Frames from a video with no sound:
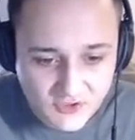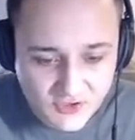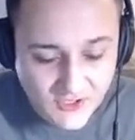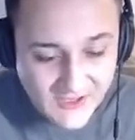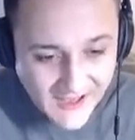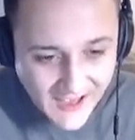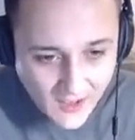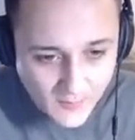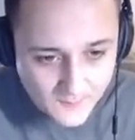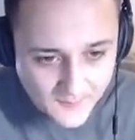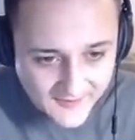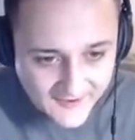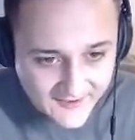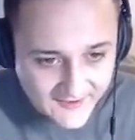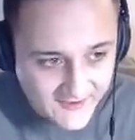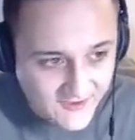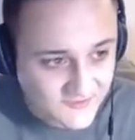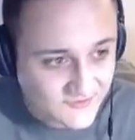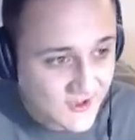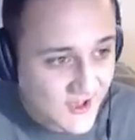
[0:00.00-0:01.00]
Look how big
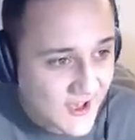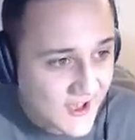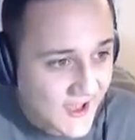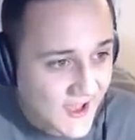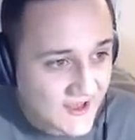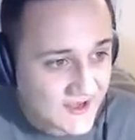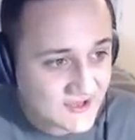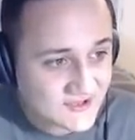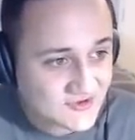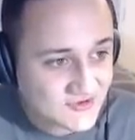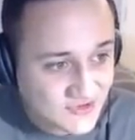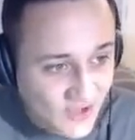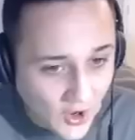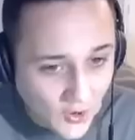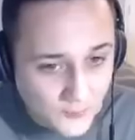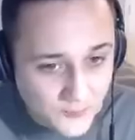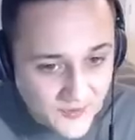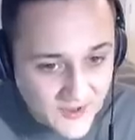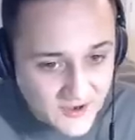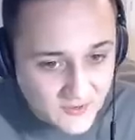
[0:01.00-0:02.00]
it is. It is so
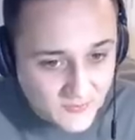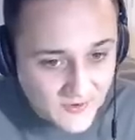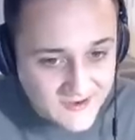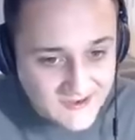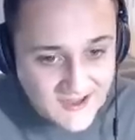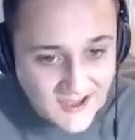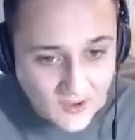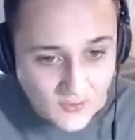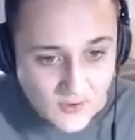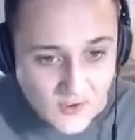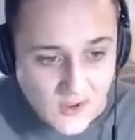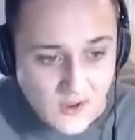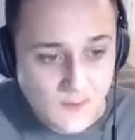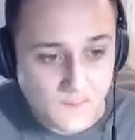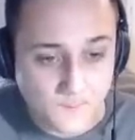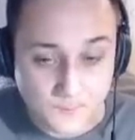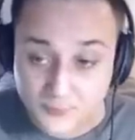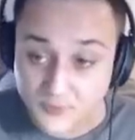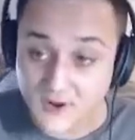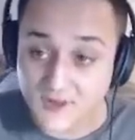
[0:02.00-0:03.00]
big right now.
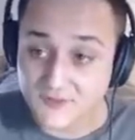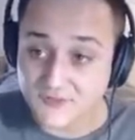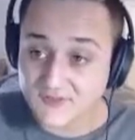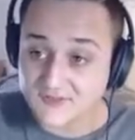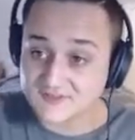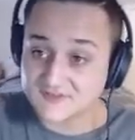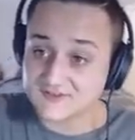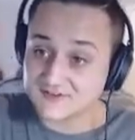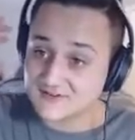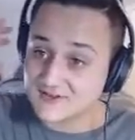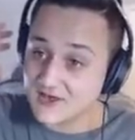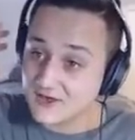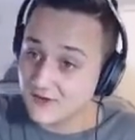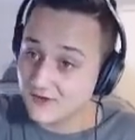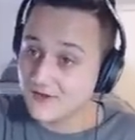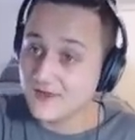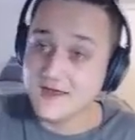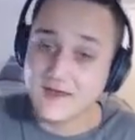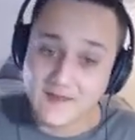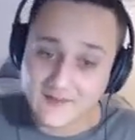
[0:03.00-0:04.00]
Bruh, this
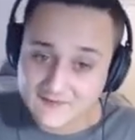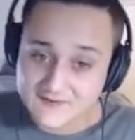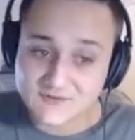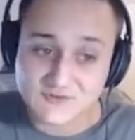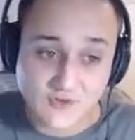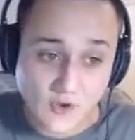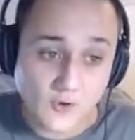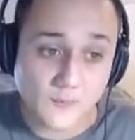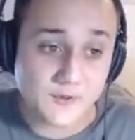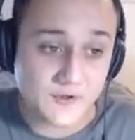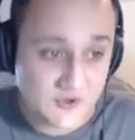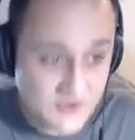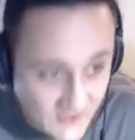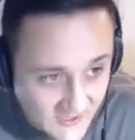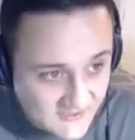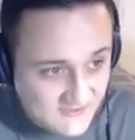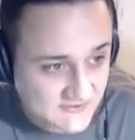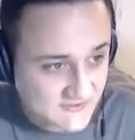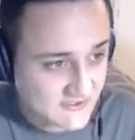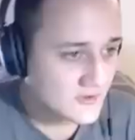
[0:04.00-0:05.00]
is gonna be
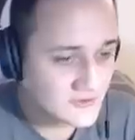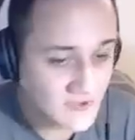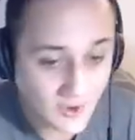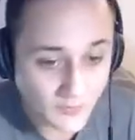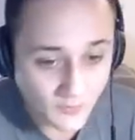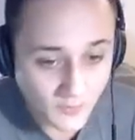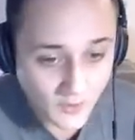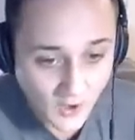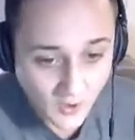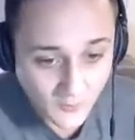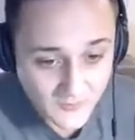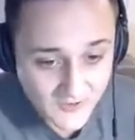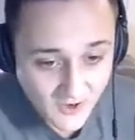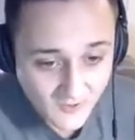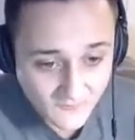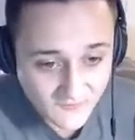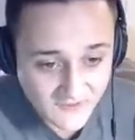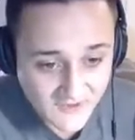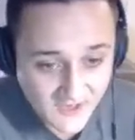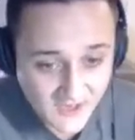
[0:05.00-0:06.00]
crazy. Yo, homie
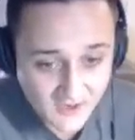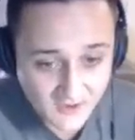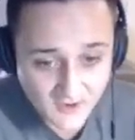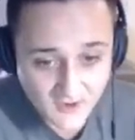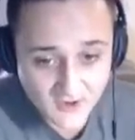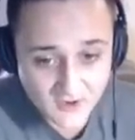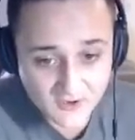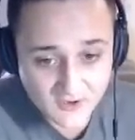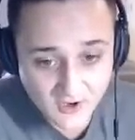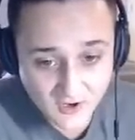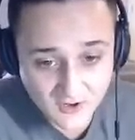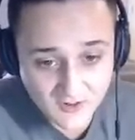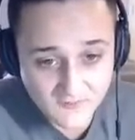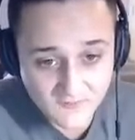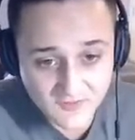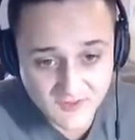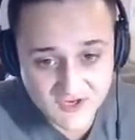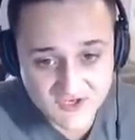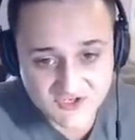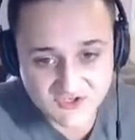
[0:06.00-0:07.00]
over there, girl
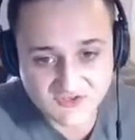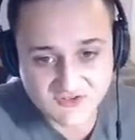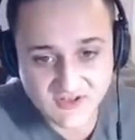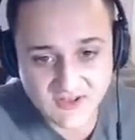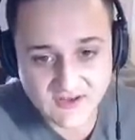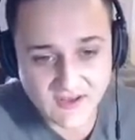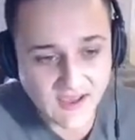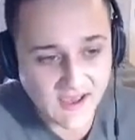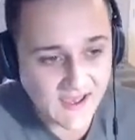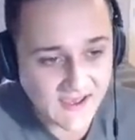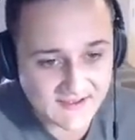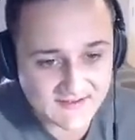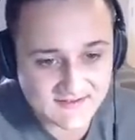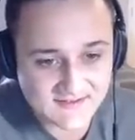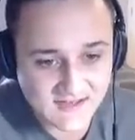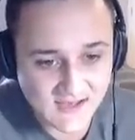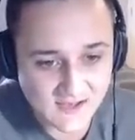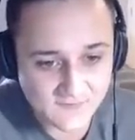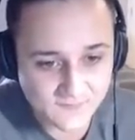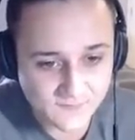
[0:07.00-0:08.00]
over there just said, hi,
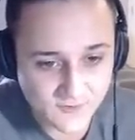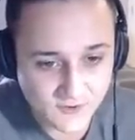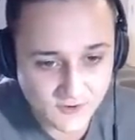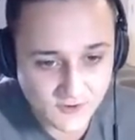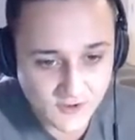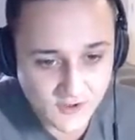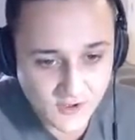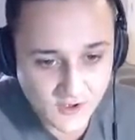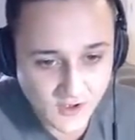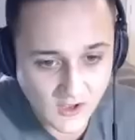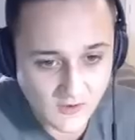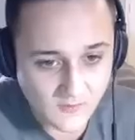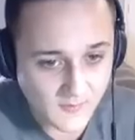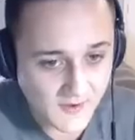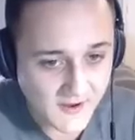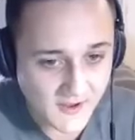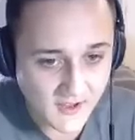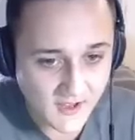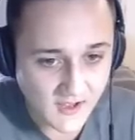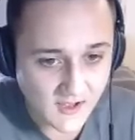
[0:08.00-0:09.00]
Zephyr.
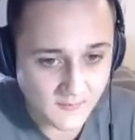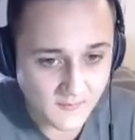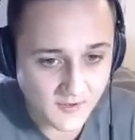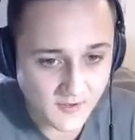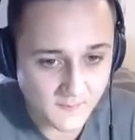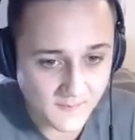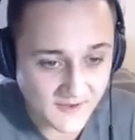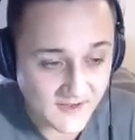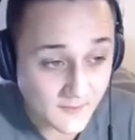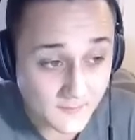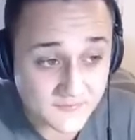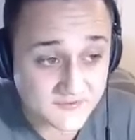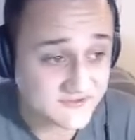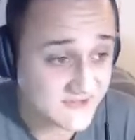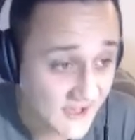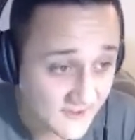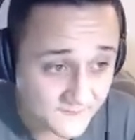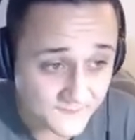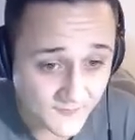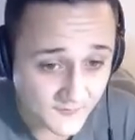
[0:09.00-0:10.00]
Alright, my name's
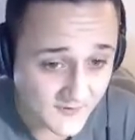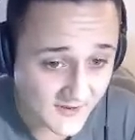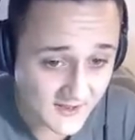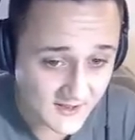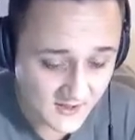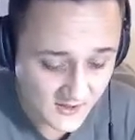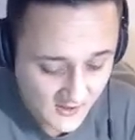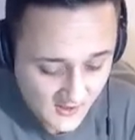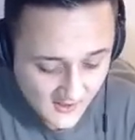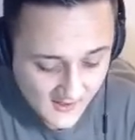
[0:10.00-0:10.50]
Zeph, okay?